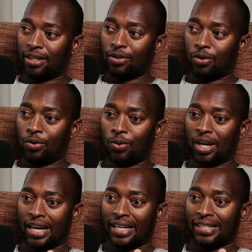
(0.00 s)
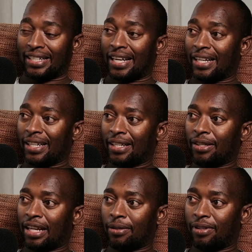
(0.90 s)
you are a cell
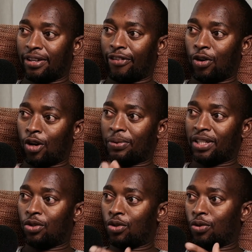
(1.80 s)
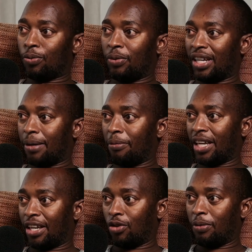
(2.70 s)
that develops into becoming
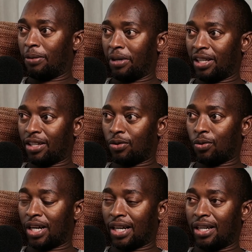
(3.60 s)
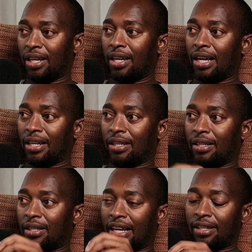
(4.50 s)
a human being that you are, and
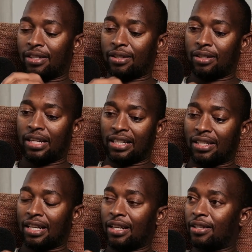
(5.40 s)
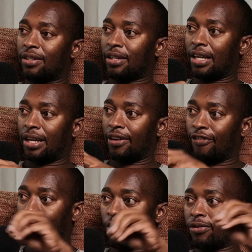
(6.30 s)
that cell
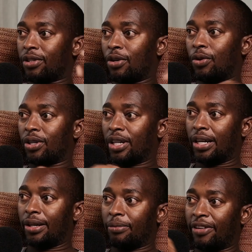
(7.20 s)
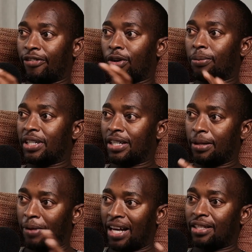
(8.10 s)
evolves or develops certain
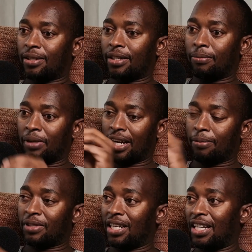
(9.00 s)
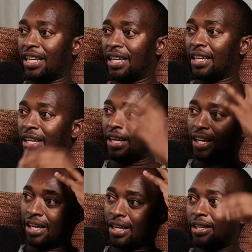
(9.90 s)
parts and becomes a leg, a
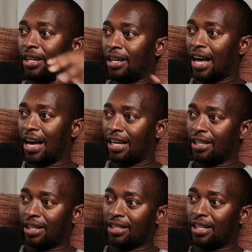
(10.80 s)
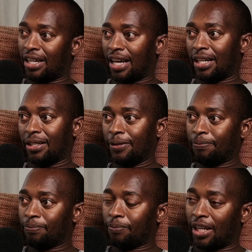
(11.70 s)
head, eye, this and that,
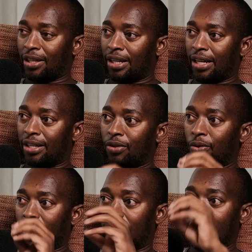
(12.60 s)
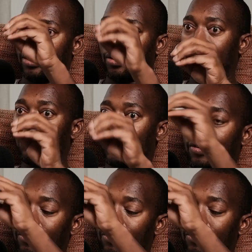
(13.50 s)
and then and each one of